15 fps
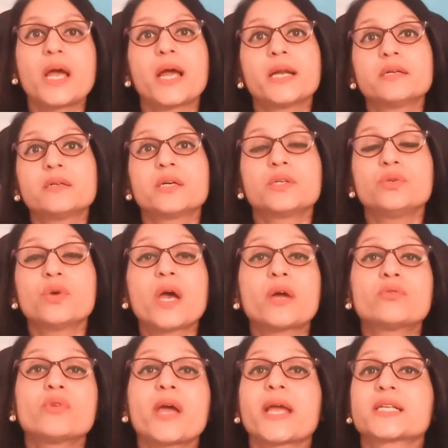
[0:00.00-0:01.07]
and you
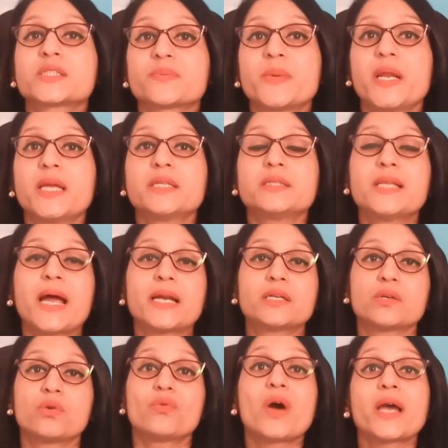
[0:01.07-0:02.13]
have to explain
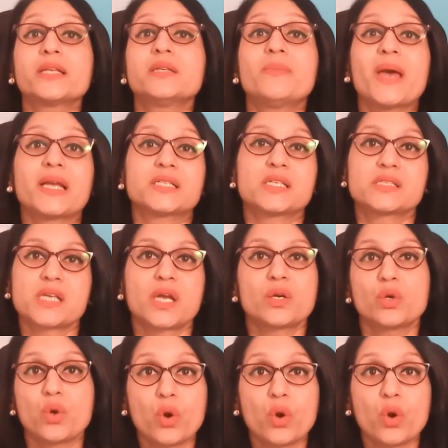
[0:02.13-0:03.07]
that why the batches are